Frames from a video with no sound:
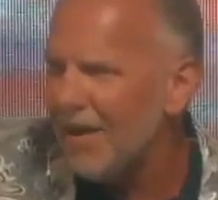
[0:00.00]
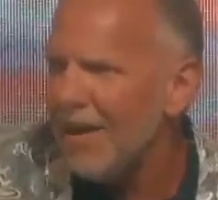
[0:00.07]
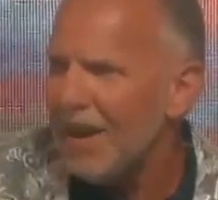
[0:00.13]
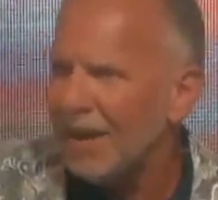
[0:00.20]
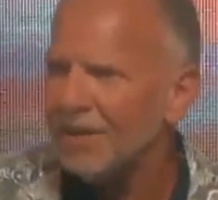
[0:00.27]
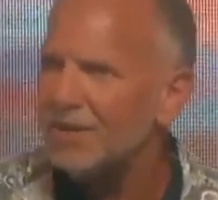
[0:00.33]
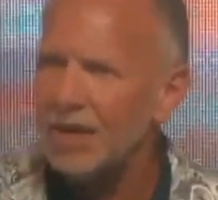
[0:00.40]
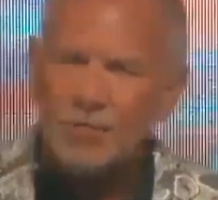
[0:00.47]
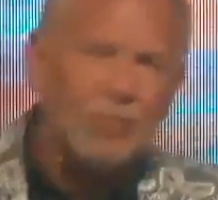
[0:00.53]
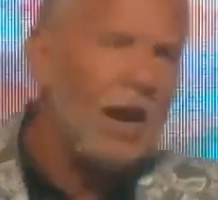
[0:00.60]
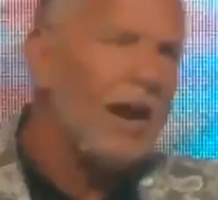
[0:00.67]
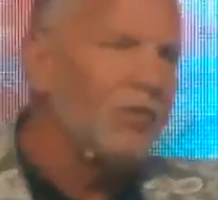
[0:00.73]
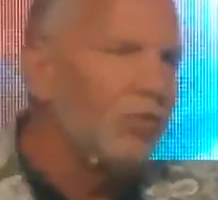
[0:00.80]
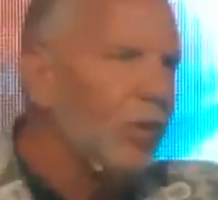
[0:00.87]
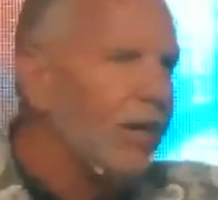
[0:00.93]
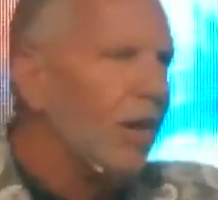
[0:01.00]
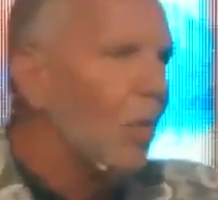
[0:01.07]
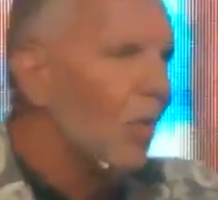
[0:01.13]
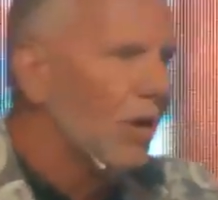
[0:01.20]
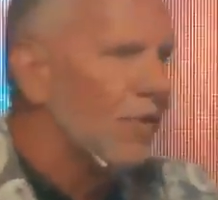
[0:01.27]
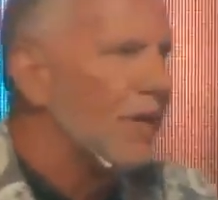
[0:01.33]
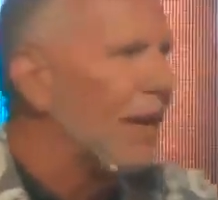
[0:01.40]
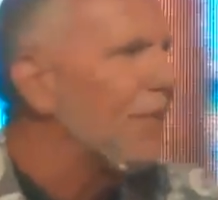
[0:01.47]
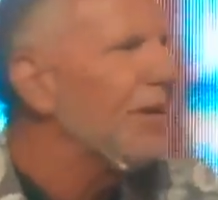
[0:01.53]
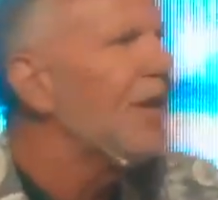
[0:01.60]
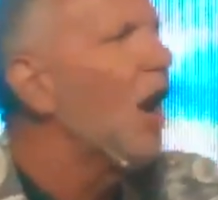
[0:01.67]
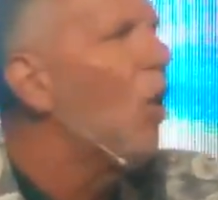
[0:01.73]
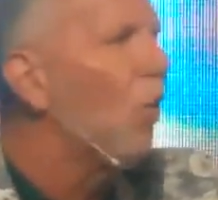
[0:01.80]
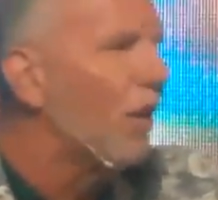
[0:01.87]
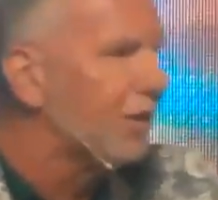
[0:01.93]
And sometimes we don't want to maybe
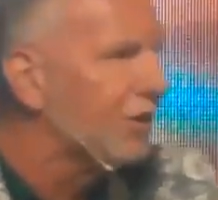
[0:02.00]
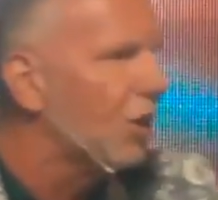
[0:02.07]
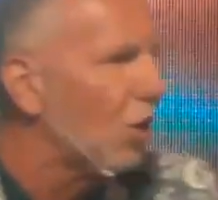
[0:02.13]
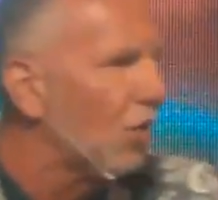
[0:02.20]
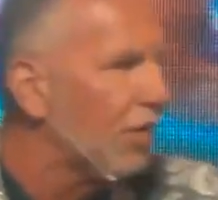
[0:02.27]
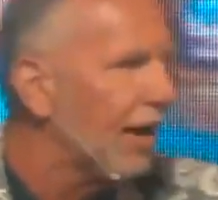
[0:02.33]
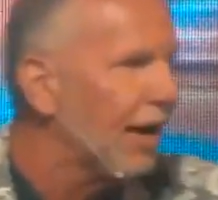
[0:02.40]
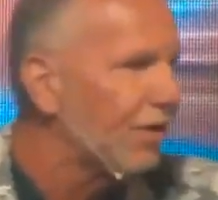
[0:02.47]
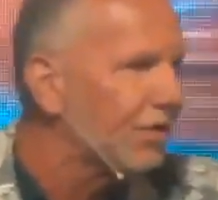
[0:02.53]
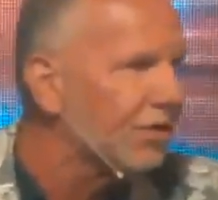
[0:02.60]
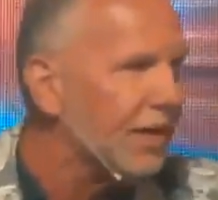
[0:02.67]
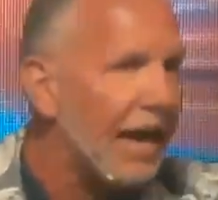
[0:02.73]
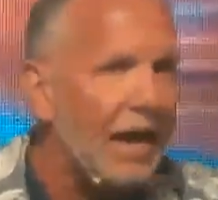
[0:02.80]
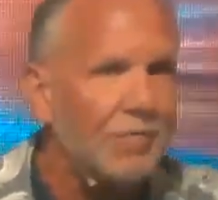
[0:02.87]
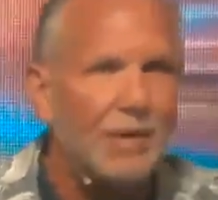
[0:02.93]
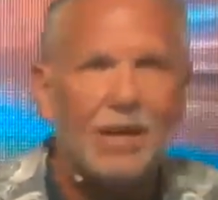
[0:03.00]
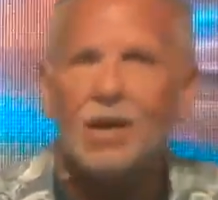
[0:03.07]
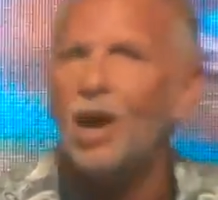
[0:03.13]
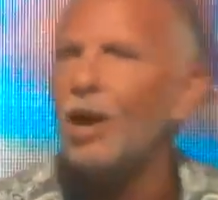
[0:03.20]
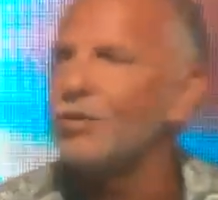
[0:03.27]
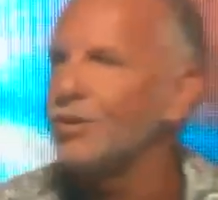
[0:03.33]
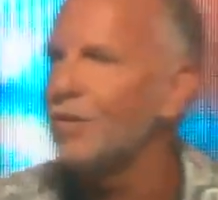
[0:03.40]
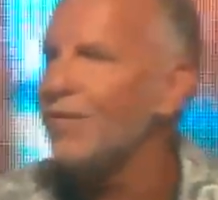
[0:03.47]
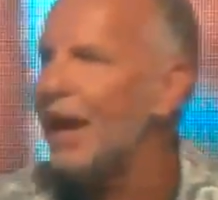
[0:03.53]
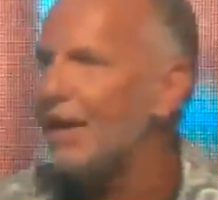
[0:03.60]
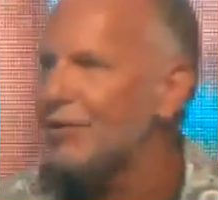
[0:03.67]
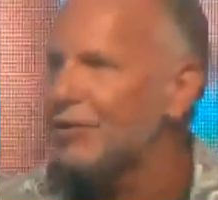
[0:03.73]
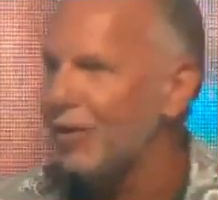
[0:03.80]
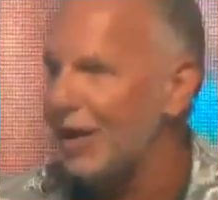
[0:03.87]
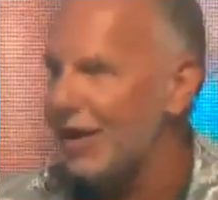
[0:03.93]
know what's on the other side because of that
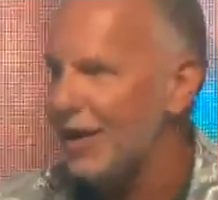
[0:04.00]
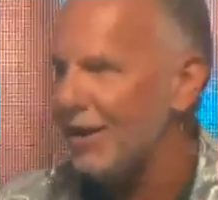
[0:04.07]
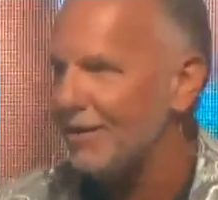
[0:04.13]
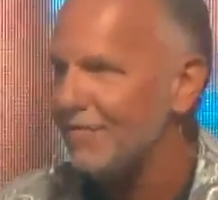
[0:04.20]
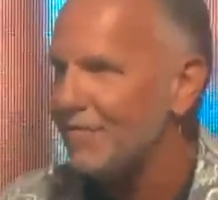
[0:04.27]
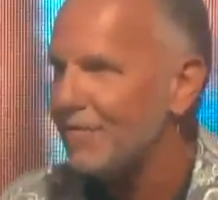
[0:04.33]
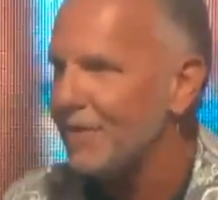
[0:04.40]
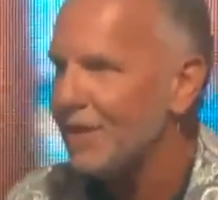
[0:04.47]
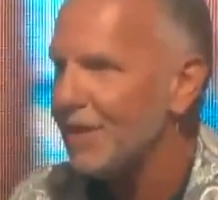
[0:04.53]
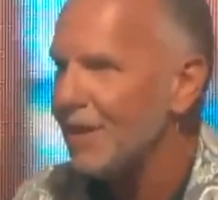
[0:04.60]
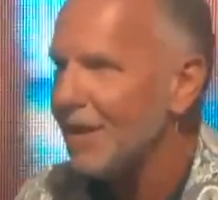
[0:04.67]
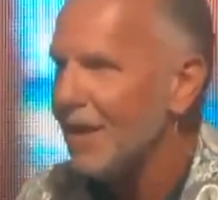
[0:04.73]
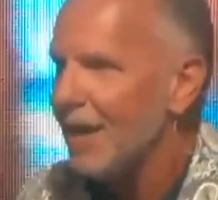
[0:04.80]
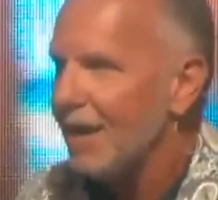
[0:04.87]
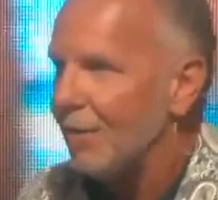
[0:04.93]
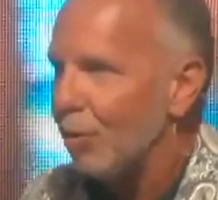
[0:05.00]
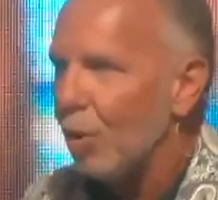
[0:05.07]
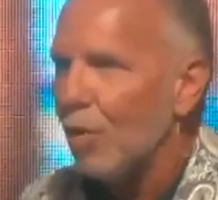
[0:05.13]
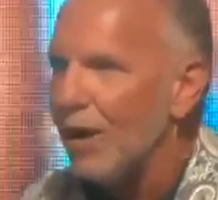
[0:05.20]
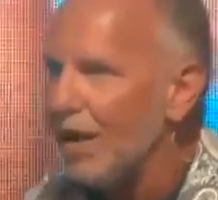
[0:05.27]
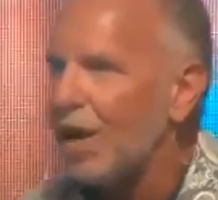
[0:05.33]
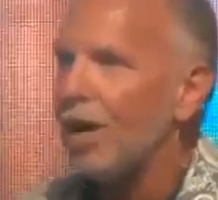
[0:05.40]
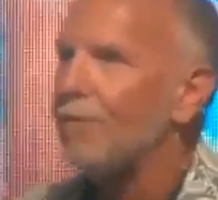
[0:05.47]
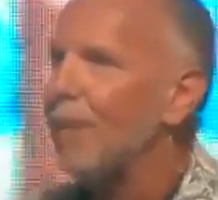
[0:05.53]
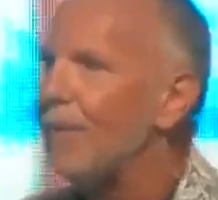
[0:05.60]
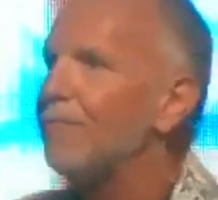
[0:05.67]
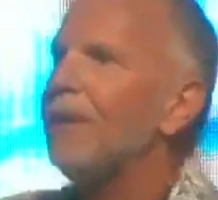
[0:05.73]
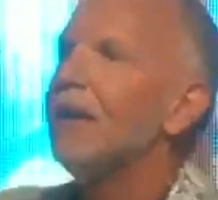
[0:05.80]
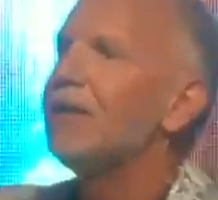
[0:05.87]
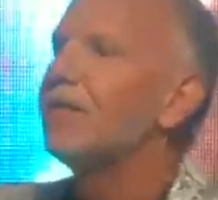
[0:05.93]
dread when we could be
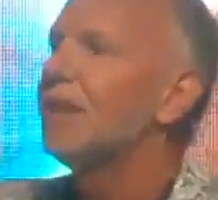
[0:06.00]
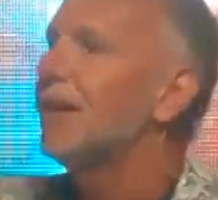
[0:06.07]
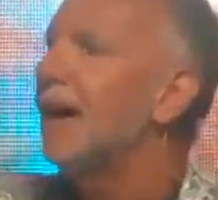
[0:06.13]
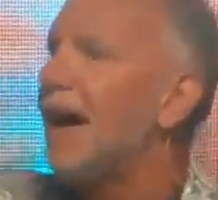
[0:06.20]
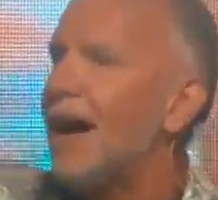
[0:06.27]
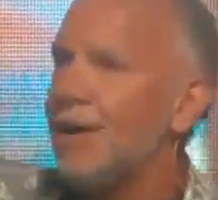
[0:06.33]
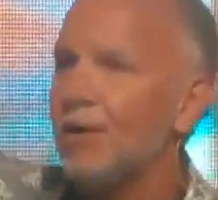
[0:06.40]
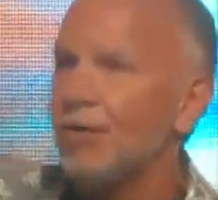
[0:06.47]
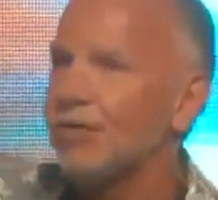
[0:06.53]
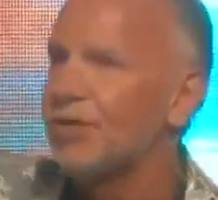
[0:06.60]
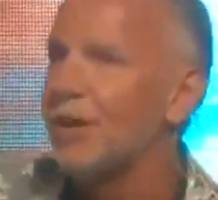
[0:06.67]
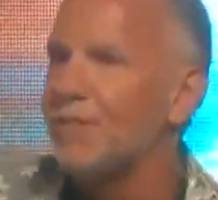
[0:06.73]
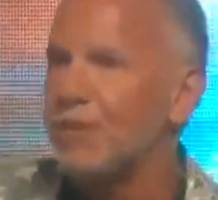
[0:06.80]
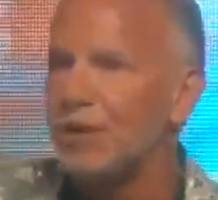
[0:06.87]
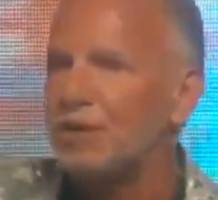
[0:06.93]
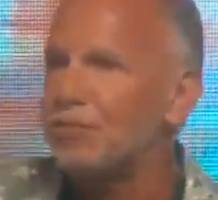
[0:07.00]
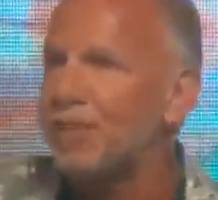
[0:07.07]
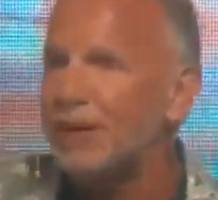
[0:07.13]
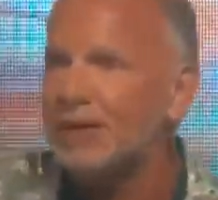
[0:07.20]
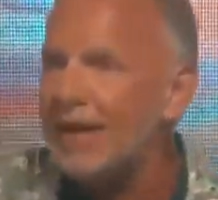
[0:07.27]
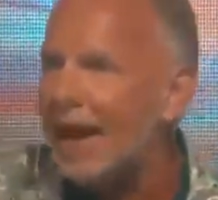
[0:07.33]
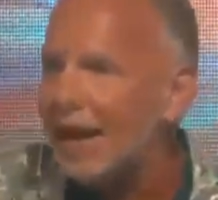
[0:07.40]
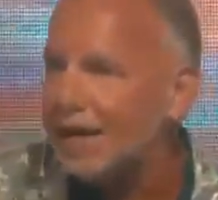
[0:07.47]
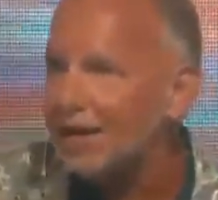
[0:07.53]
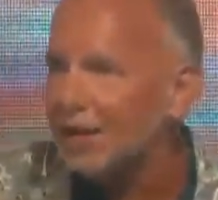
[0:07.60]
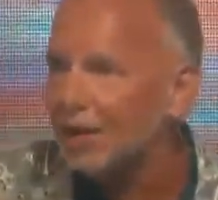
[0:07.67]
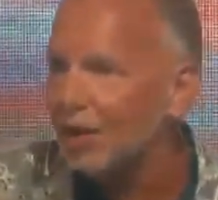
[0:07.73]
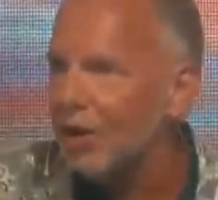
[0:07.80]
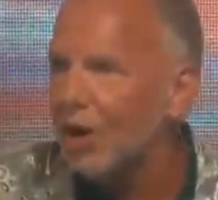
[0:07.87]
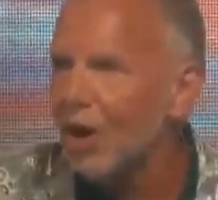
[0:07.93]
missing out on something
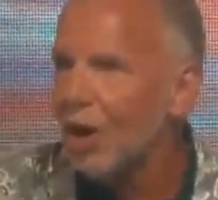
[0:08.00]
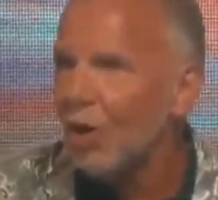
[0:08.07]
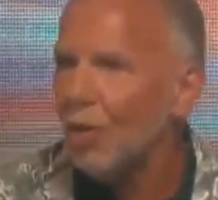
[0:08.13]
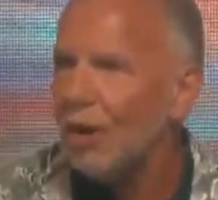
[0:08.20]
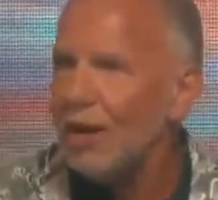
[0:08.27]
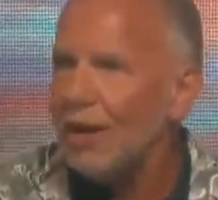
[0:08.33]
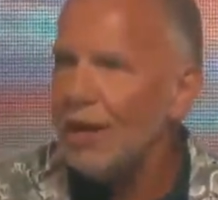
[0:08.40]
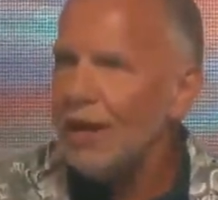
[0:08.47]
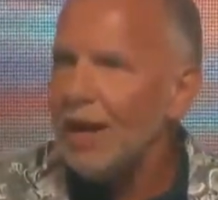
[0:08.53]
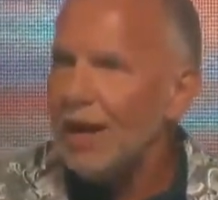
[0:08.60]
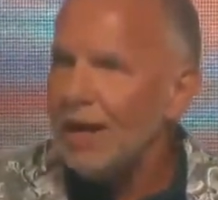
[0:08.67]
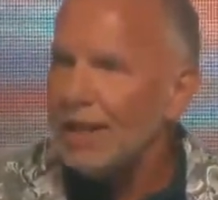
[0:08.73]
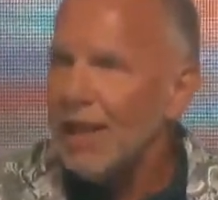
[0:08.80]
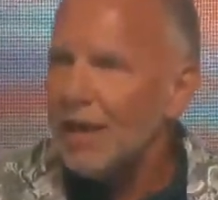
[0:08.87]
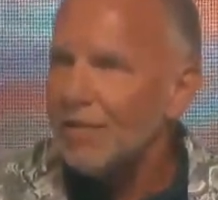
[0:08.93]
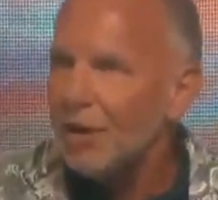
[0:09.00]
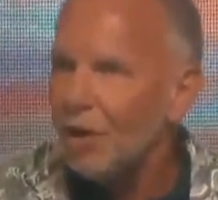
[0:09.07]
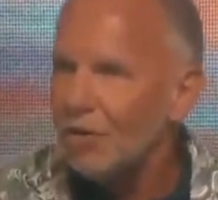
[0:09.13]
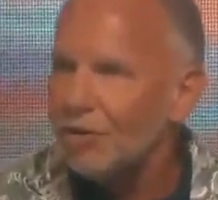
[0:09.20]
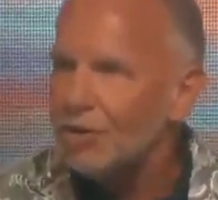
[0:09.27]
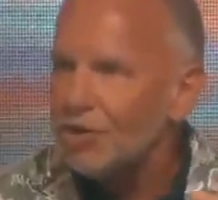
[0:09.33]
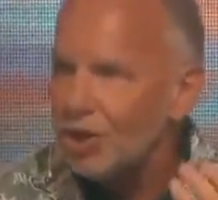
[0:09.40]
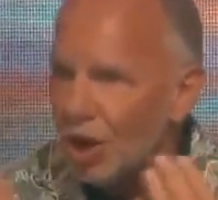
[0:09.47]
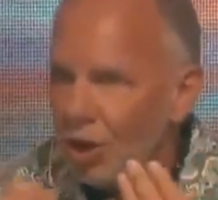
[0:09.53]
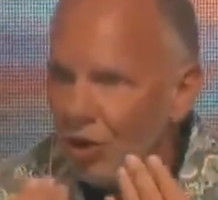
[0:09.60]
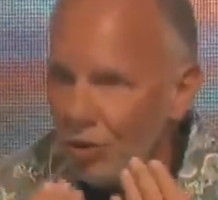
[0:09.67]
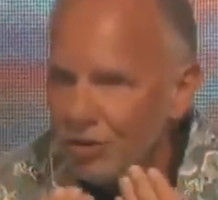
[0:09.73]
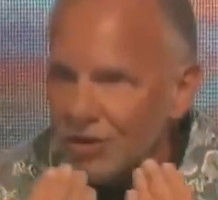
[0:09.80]
spectacular, we let those stones